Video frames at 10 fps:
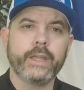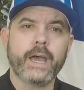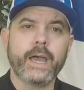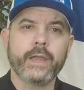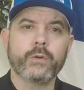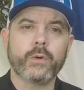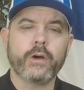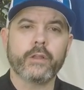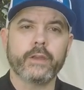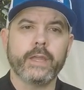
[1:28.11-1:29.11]
high
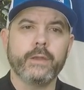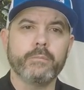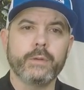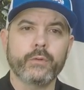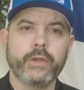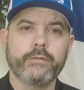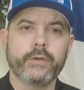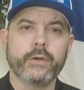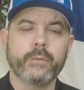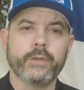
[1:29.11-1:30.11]
quality memory
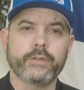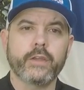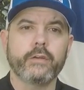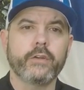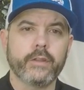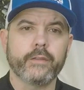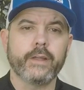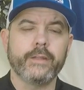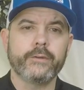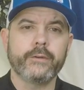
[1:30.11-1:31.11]
foam that's covered in
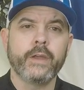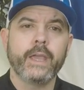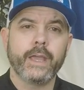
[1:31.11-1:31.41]
leather,